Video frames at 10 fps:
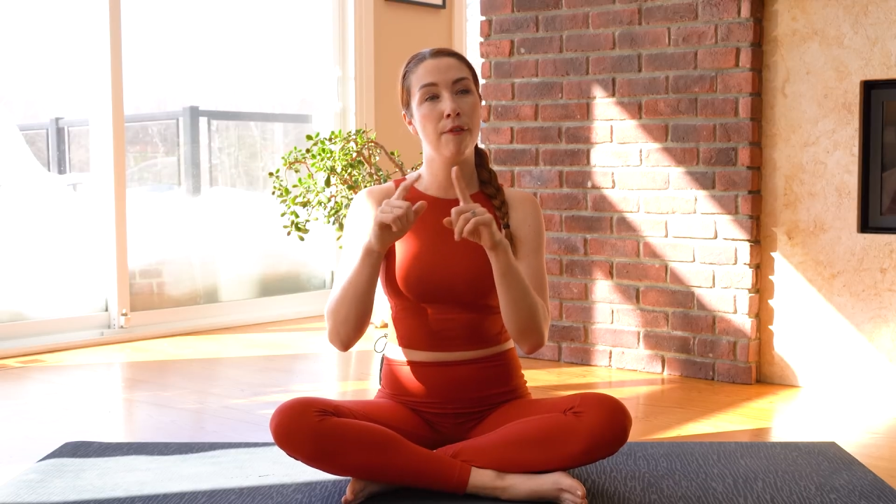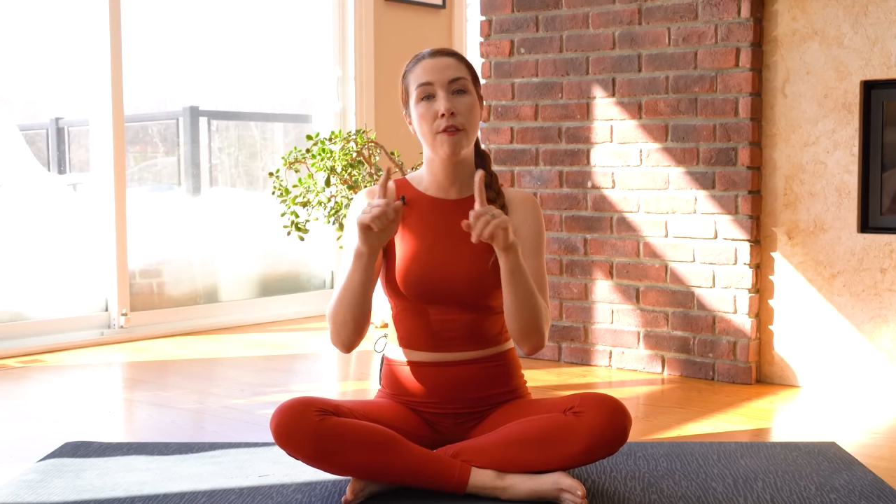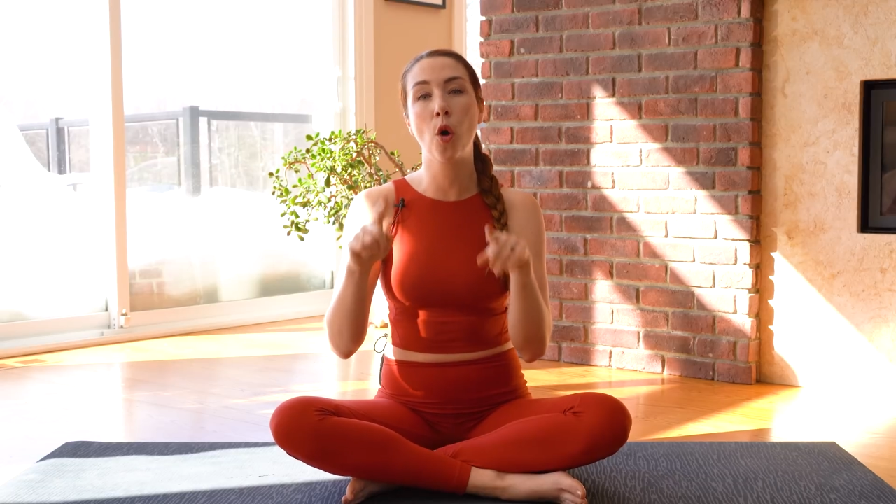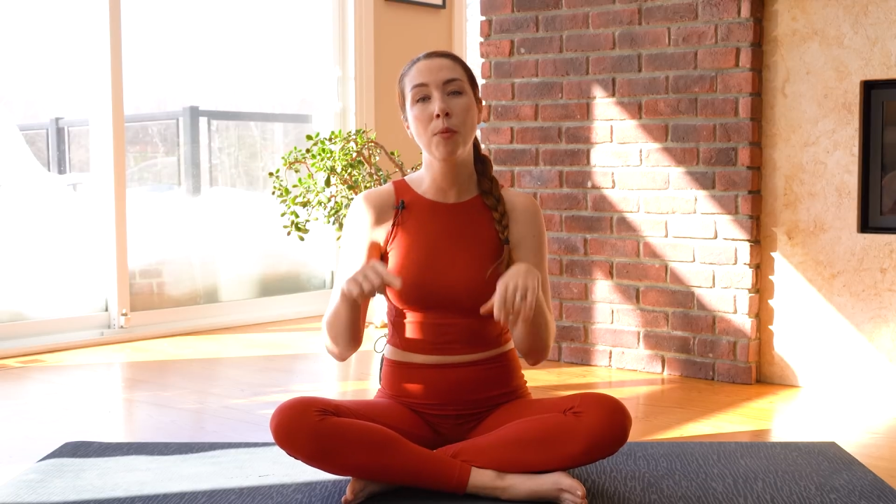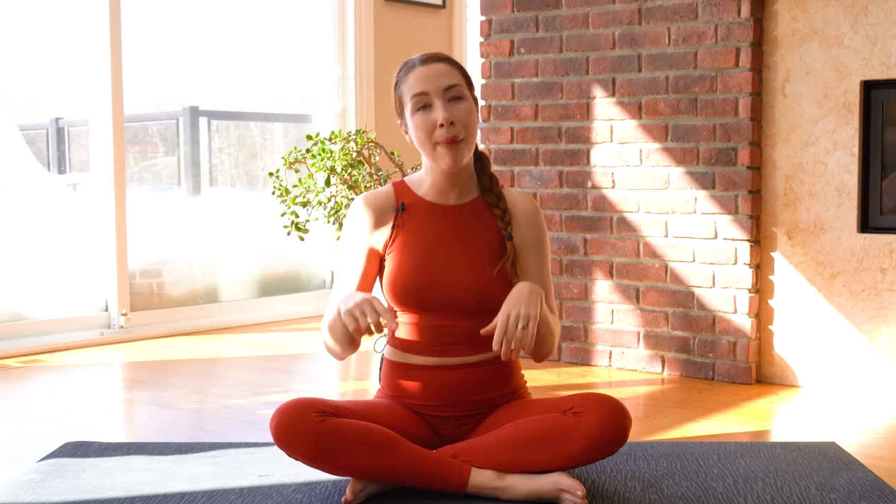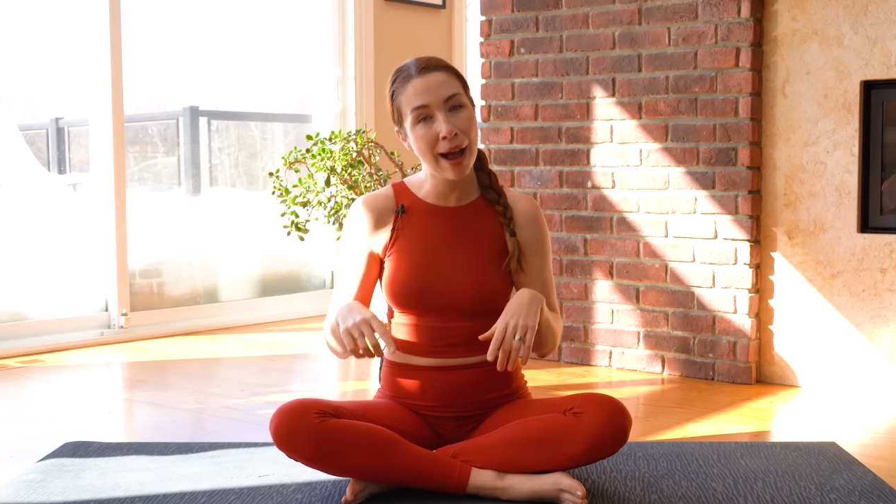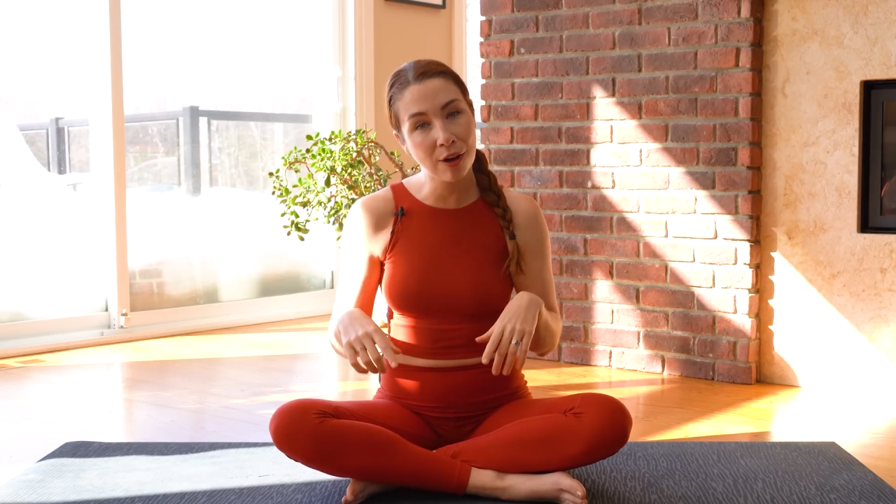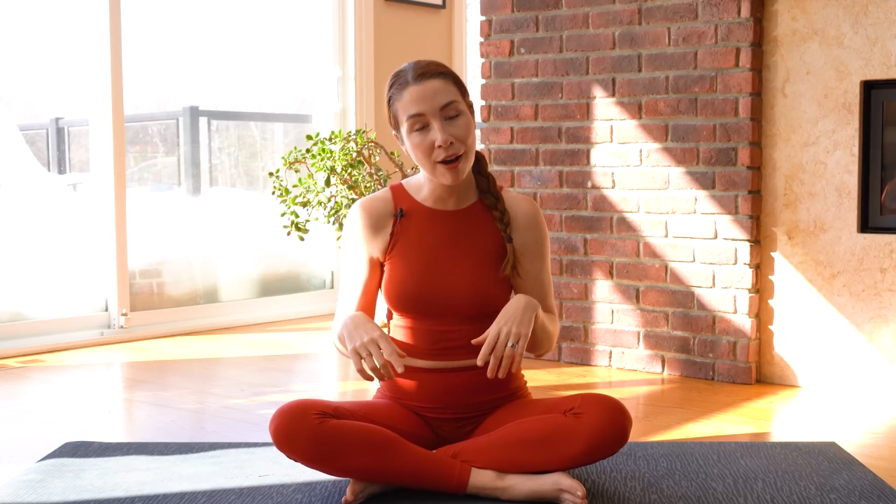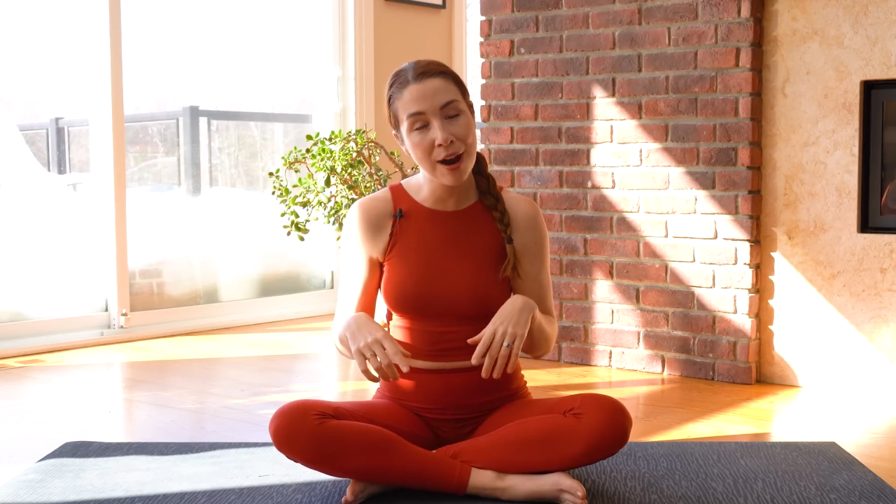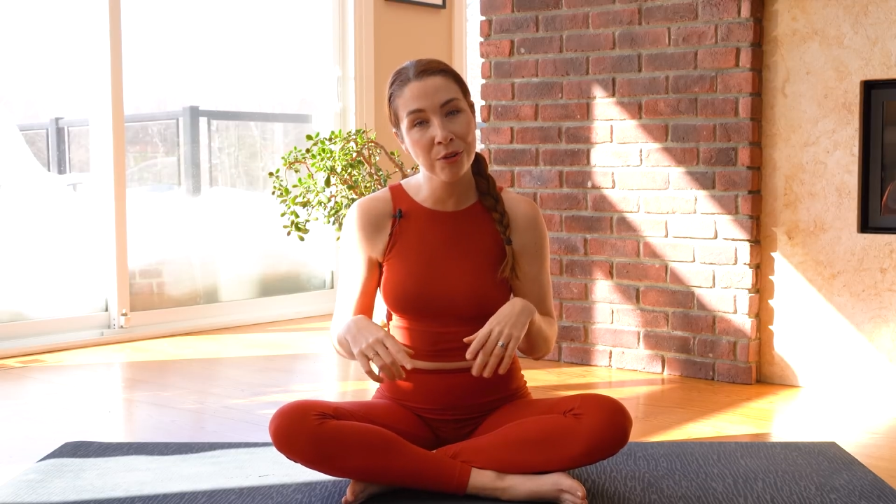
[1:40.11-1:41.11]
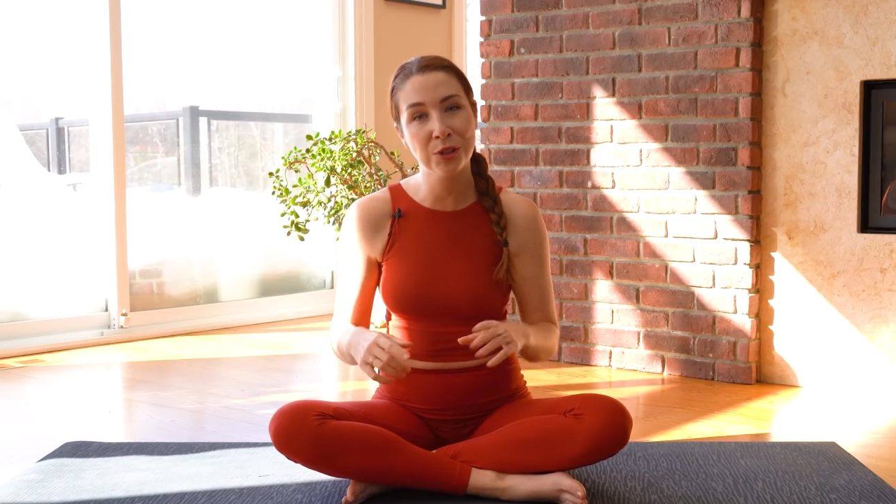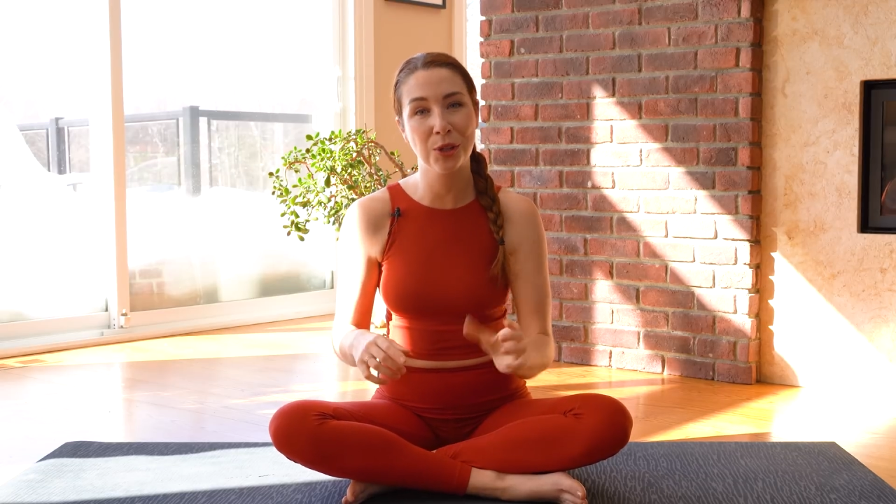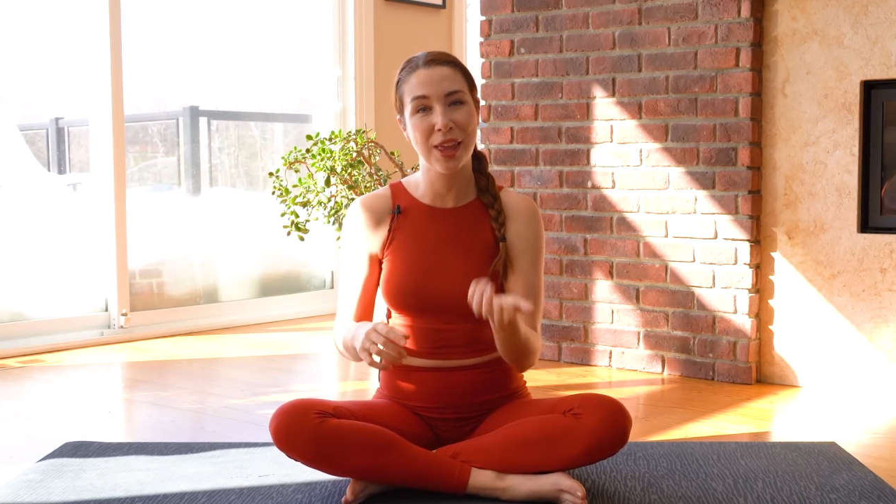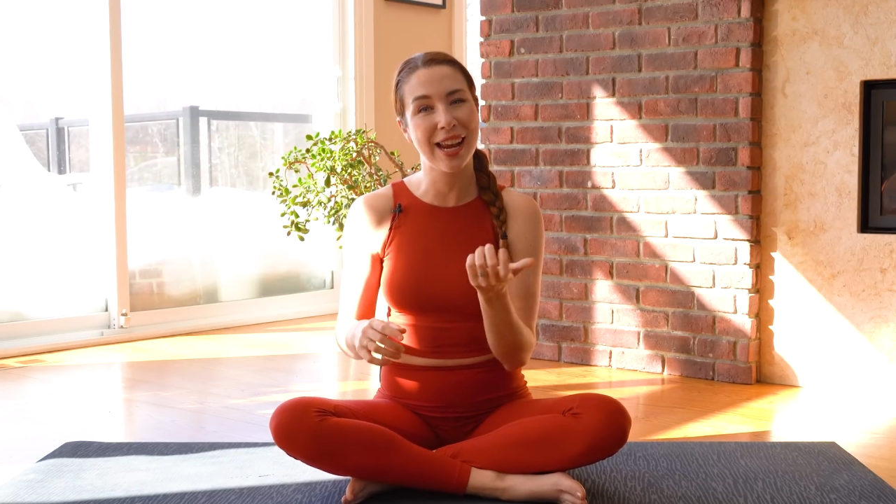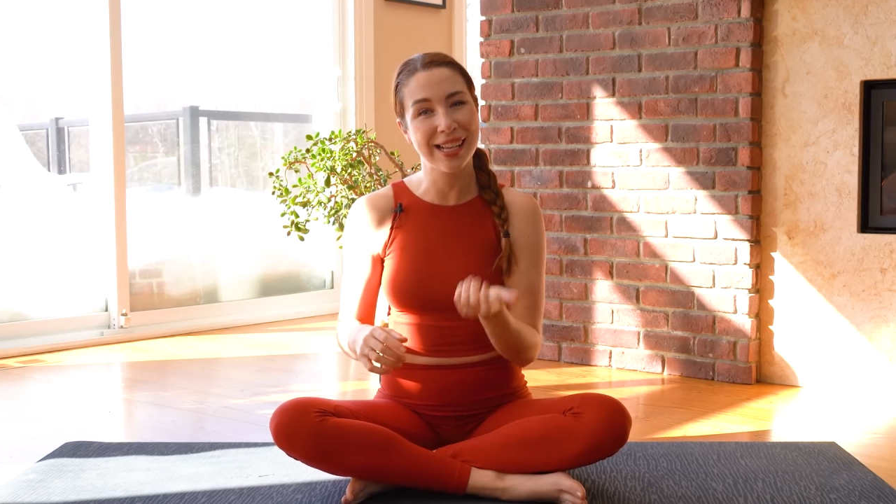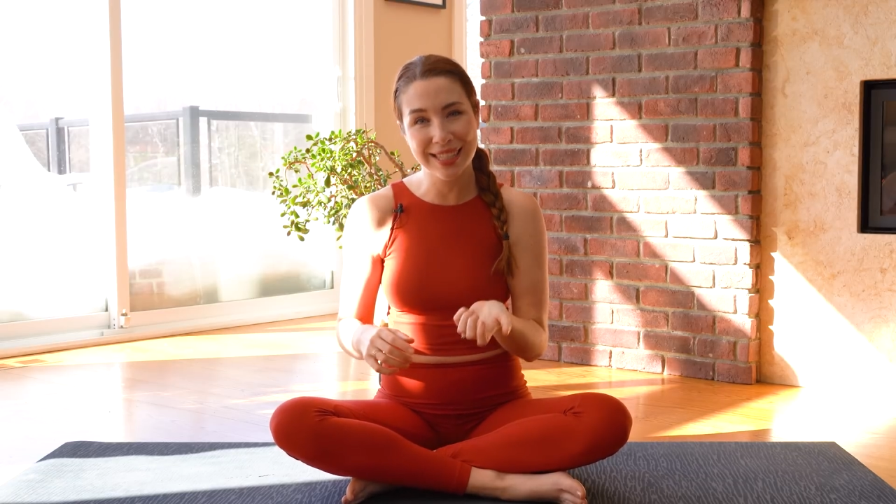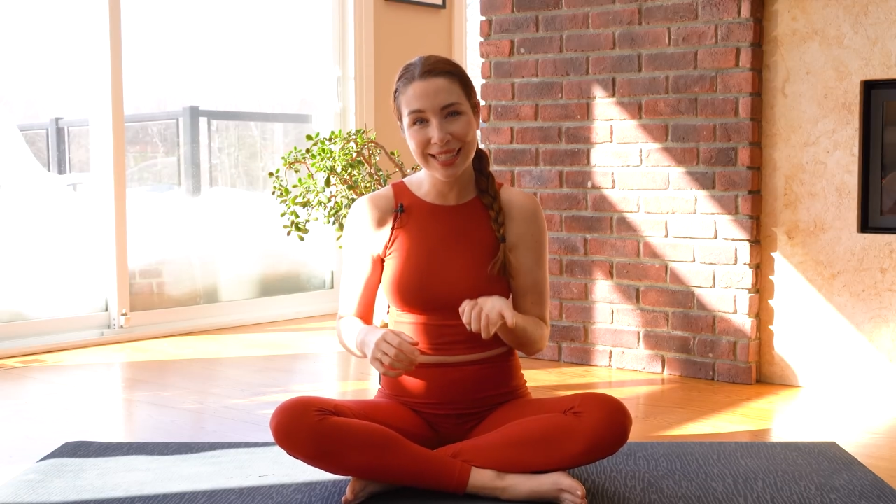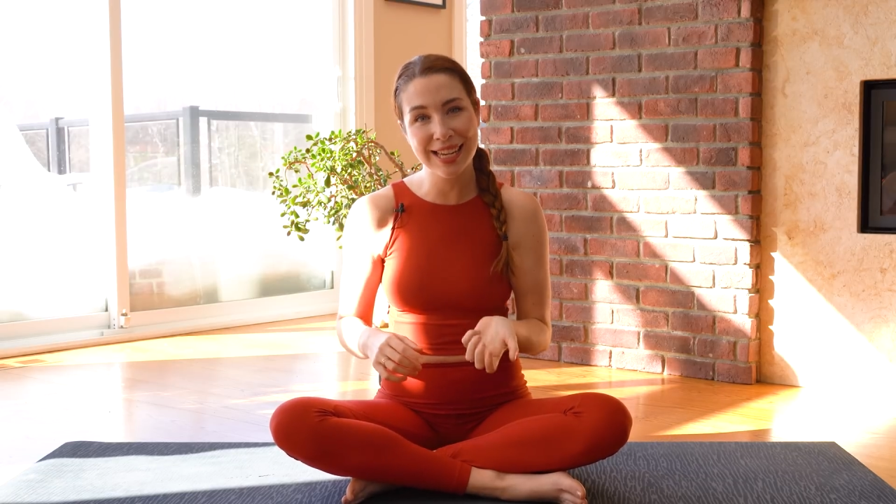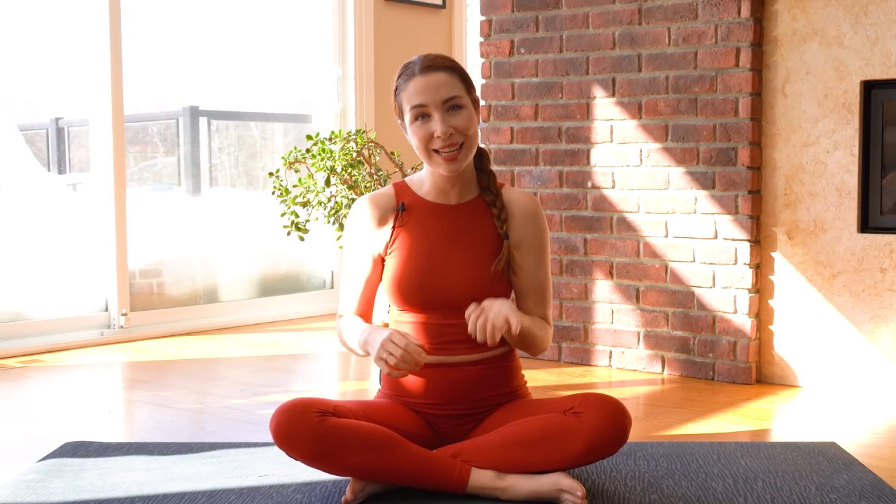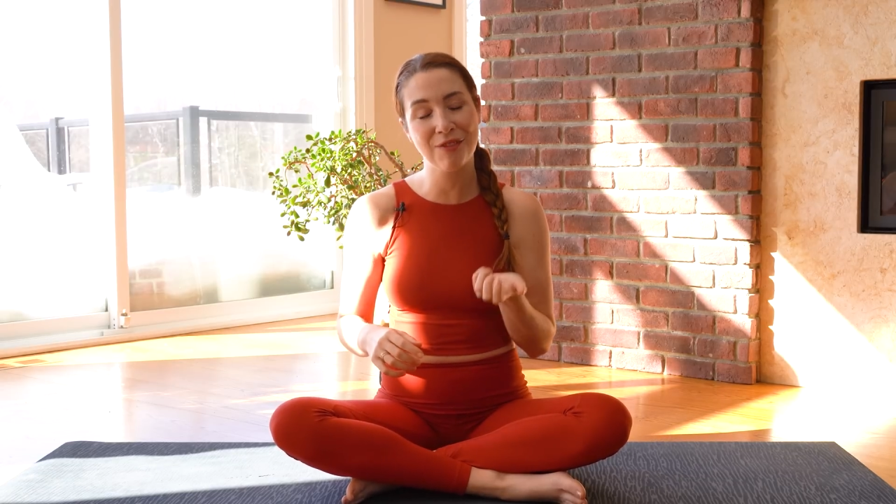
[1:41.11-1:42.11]
phone background so that I
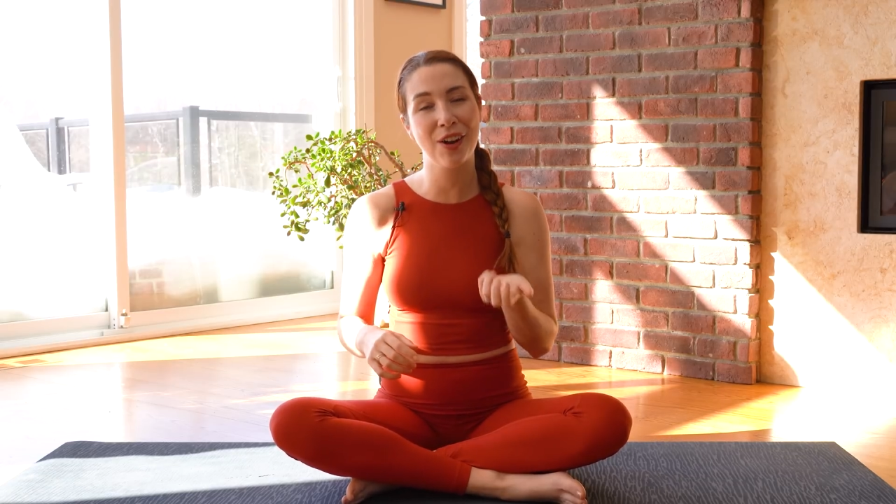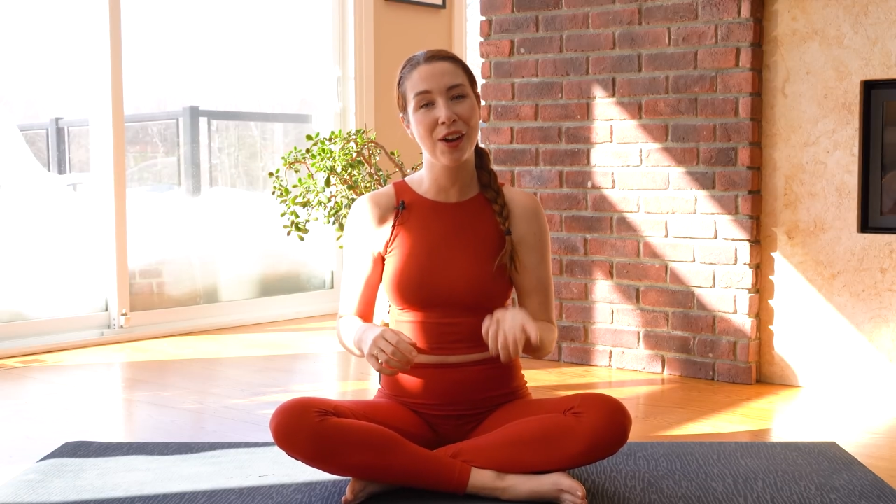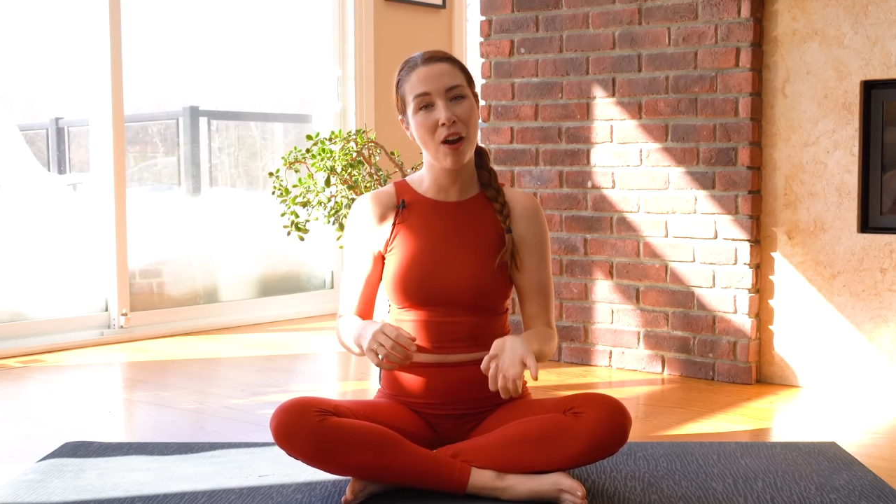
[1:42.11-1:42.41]
see it very